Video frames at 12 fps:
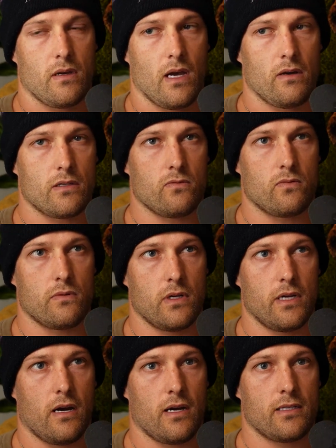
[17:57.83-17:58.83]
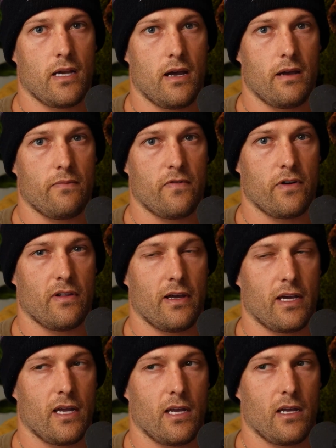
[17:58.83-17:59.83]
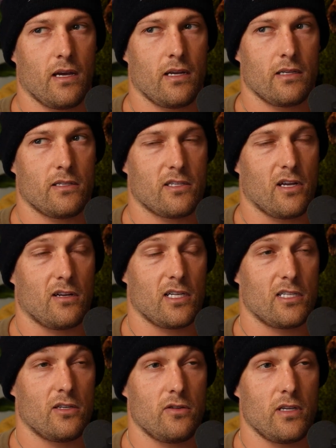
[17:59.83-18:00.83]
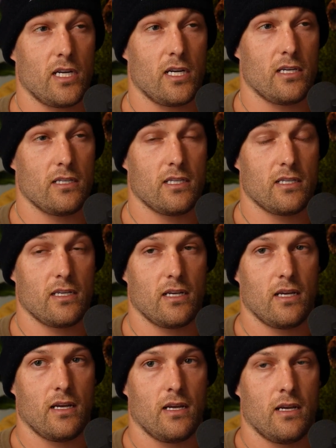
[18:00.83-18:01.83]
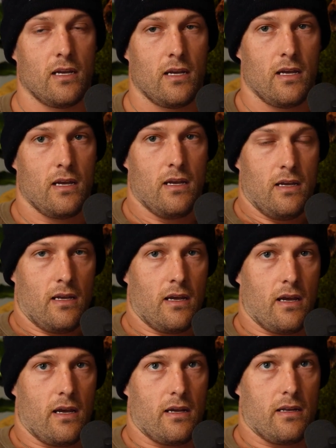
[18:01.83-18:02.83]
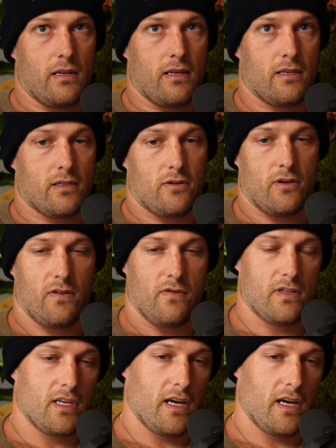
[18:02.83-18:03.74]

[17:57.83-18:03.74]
was a really hard time for like a solid 2 years, and sort of was